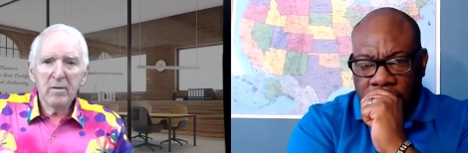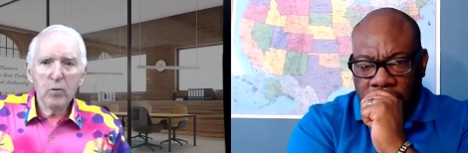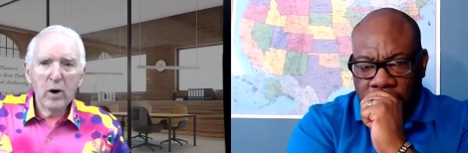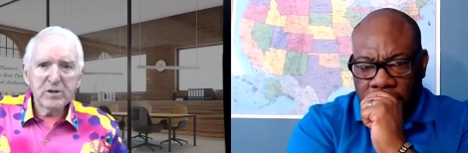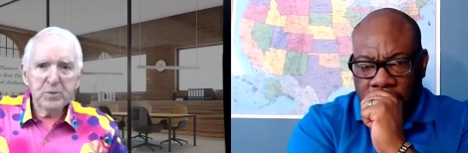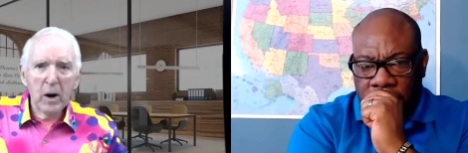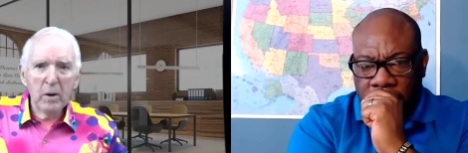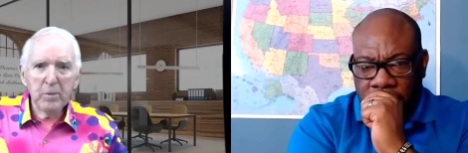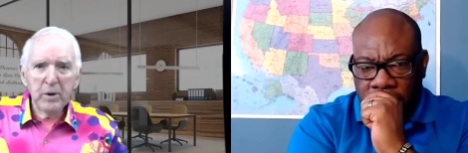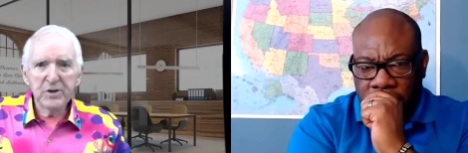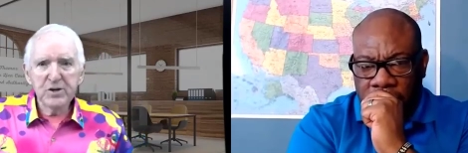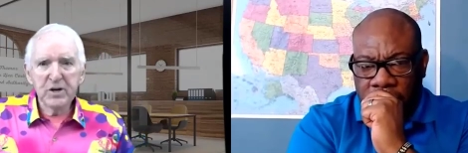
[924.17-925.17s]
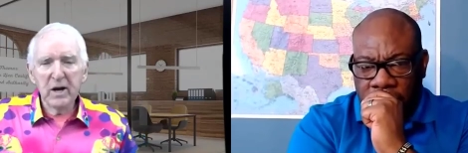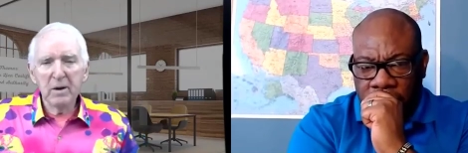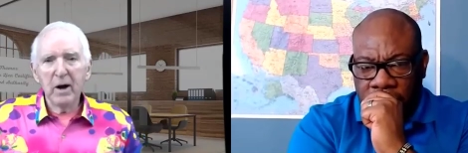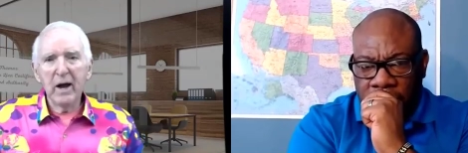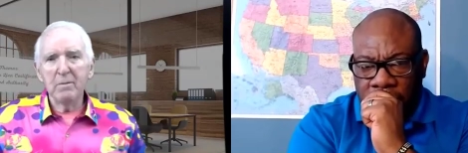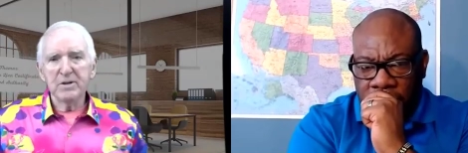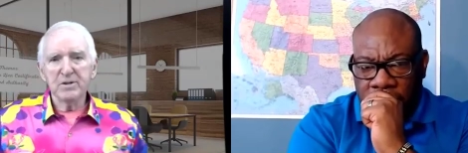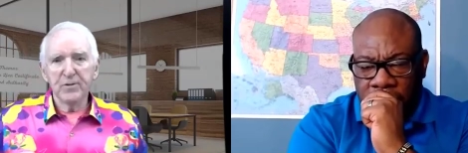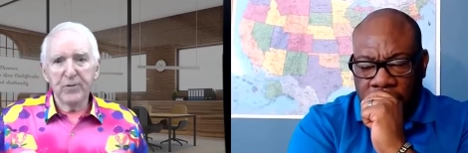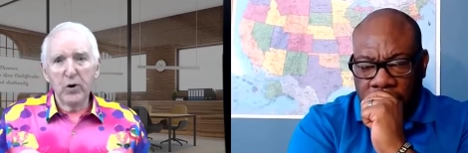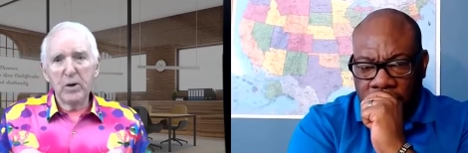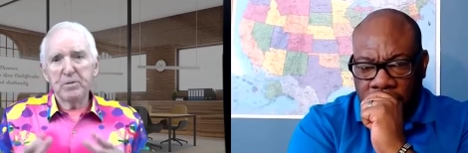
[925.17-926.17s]
Speaker 1: West Palm Beach and Miami.
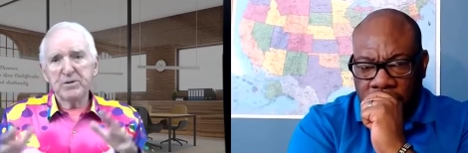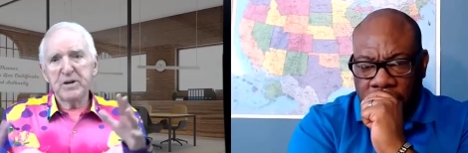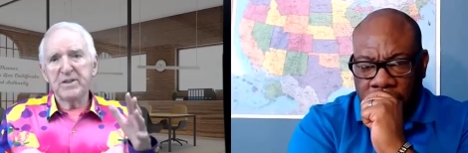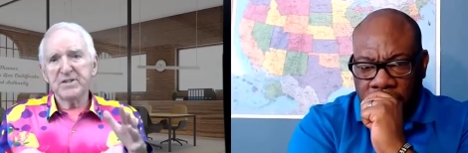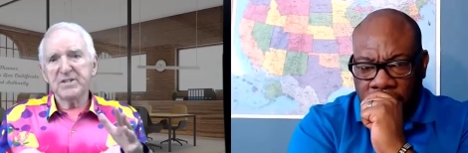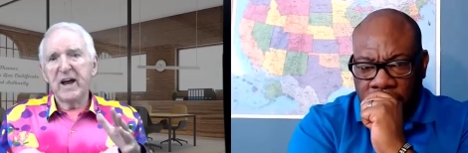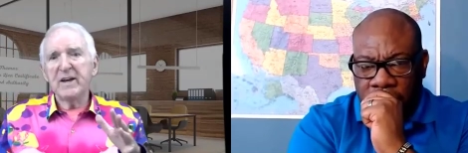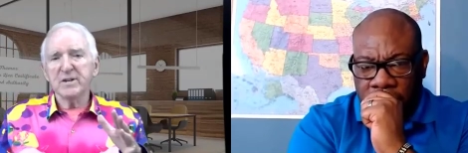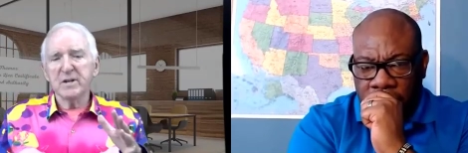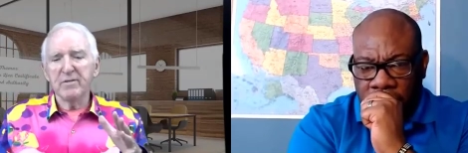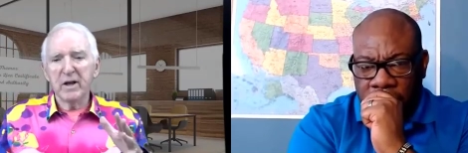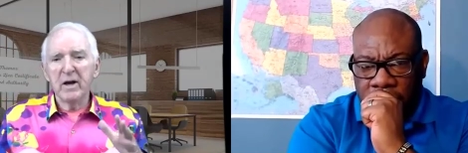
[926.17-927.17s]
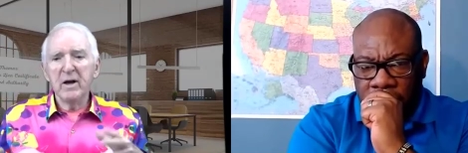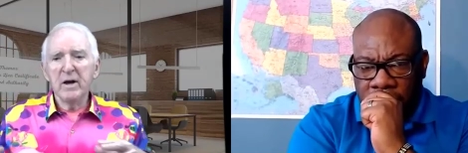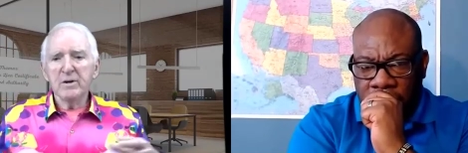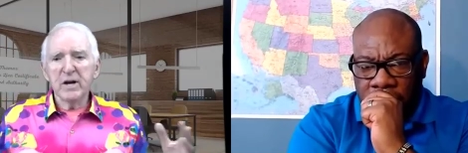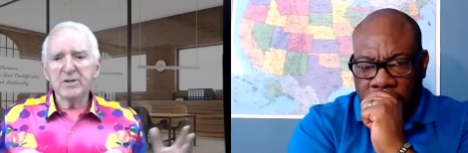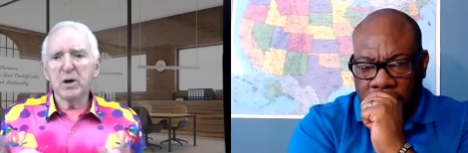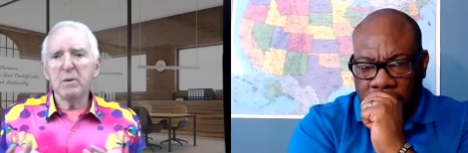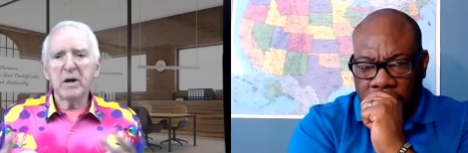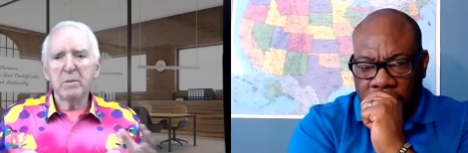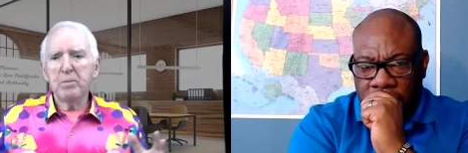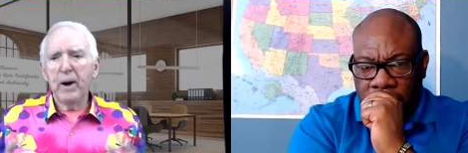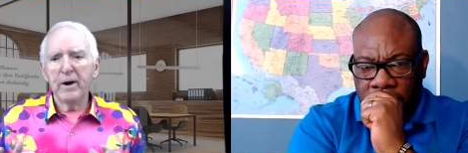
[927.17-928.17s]
So 40% of the state's living in. So that's going to
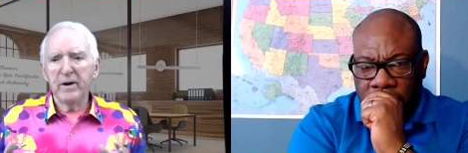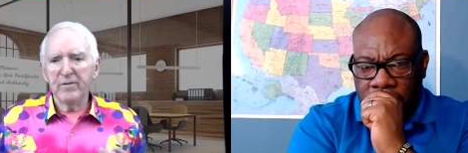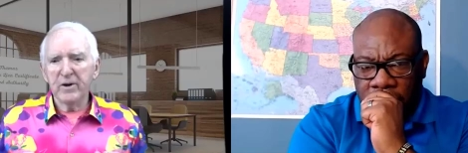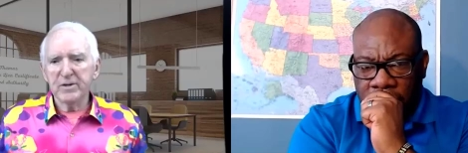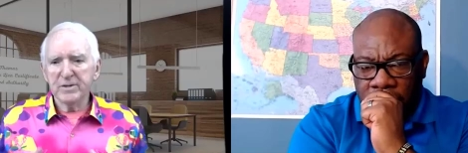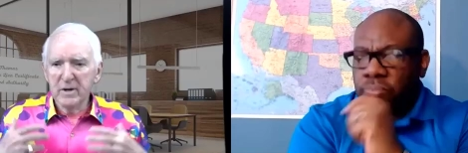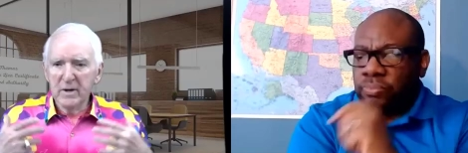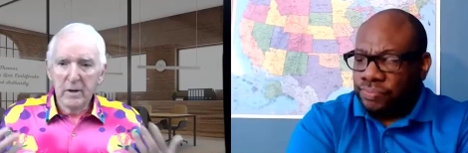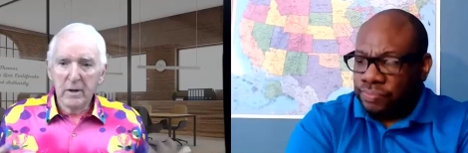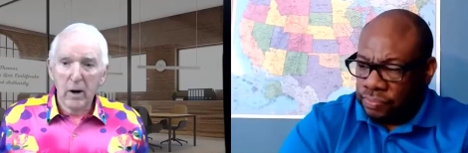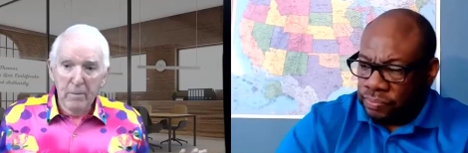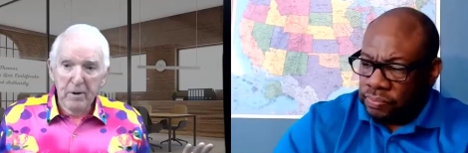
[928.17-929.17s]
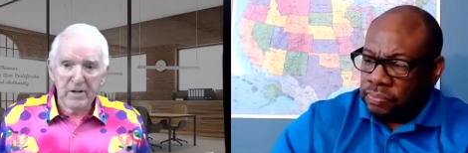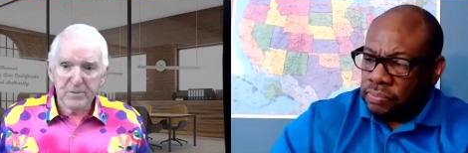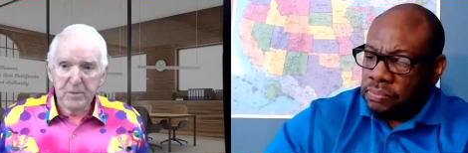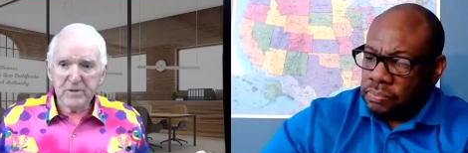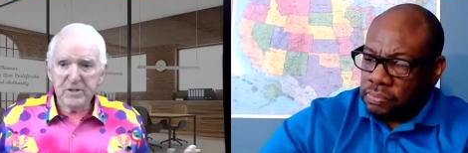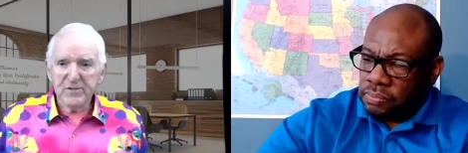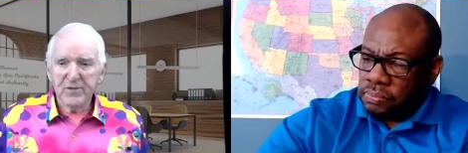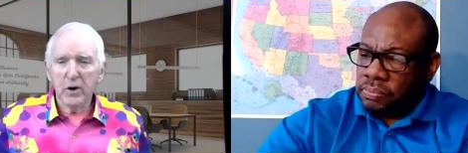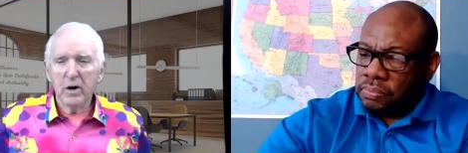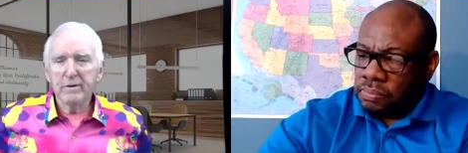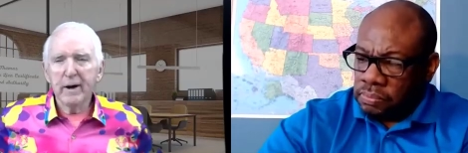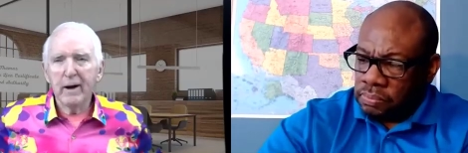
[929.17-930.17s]
be competitive because, you know, I've been in this business for
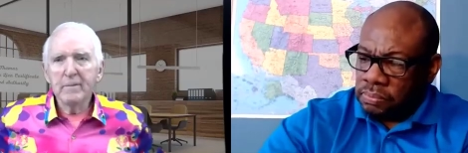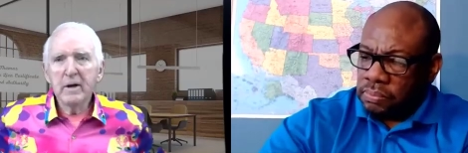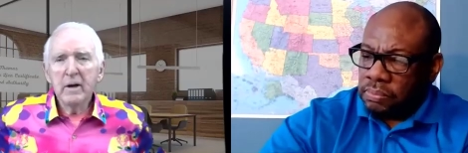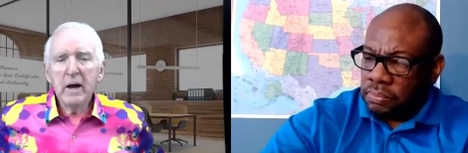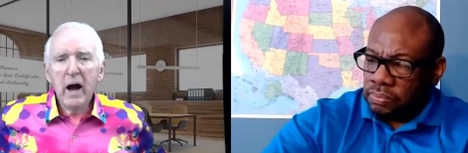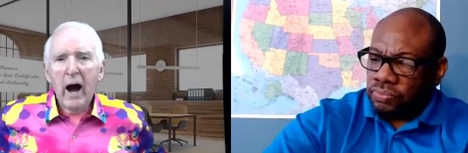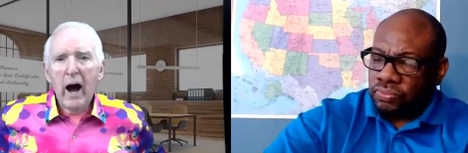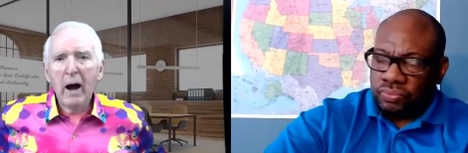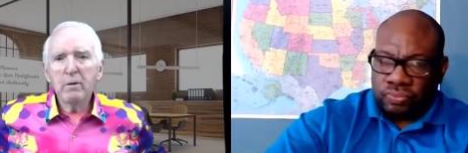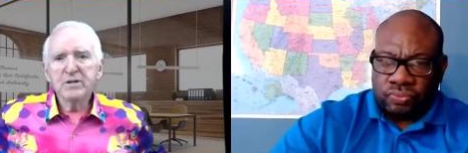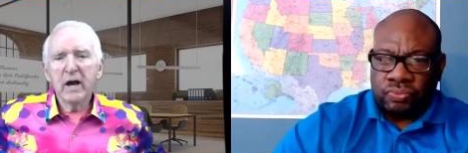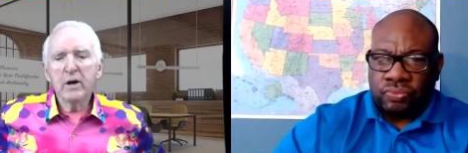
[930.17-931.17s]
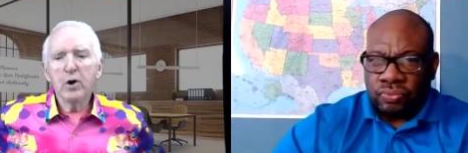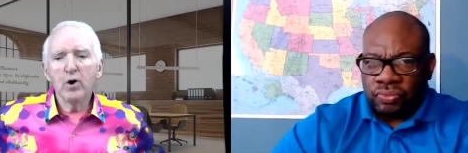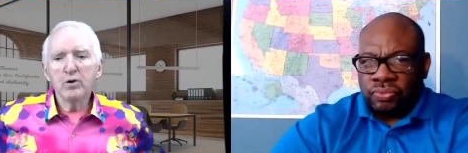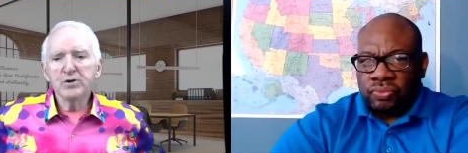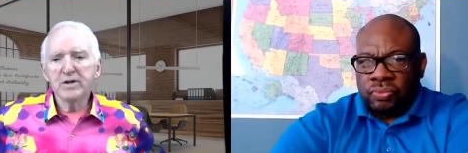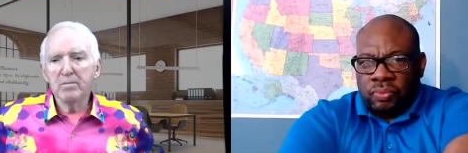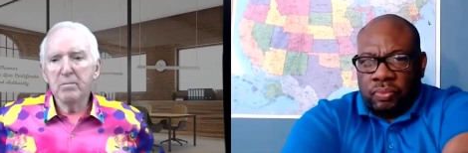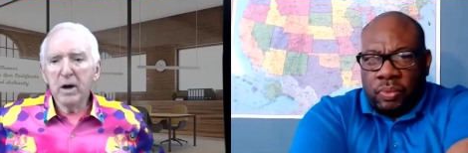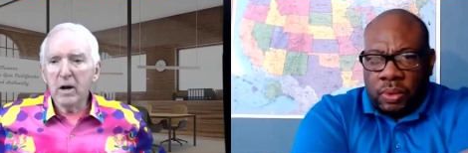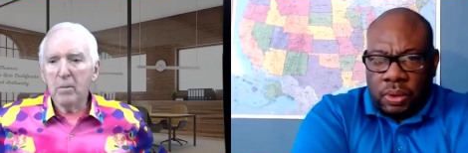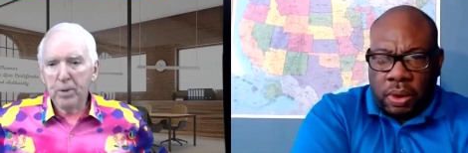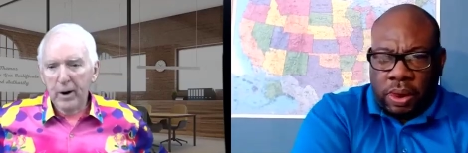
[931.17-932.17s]
a long time. I would say go to the
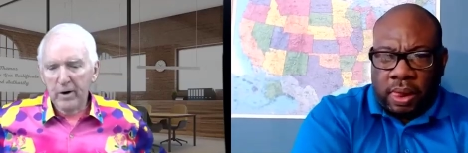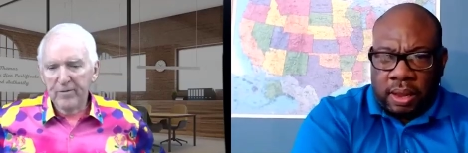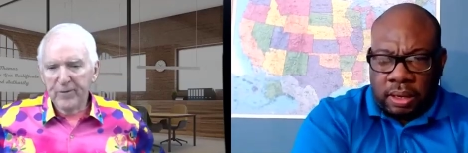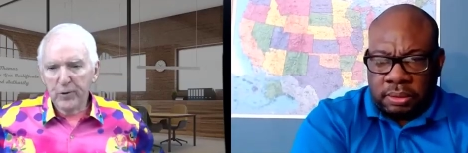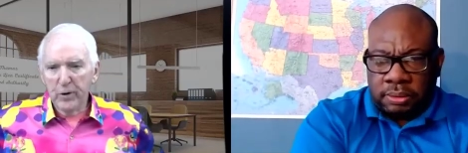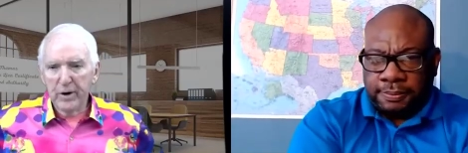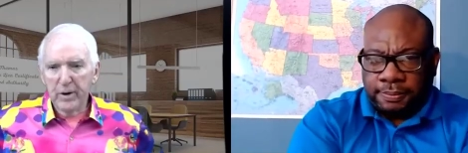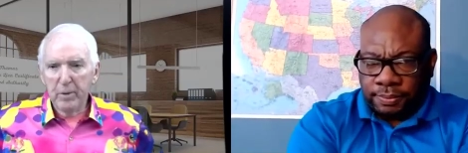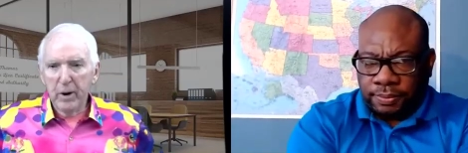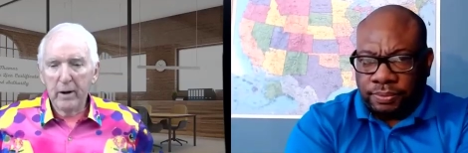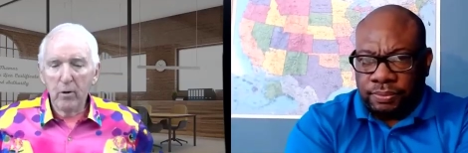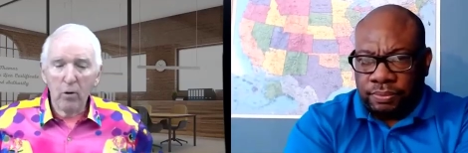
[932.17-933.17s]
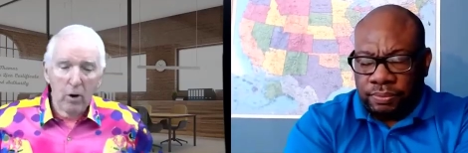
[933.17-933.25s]
middle part of Florida to buy,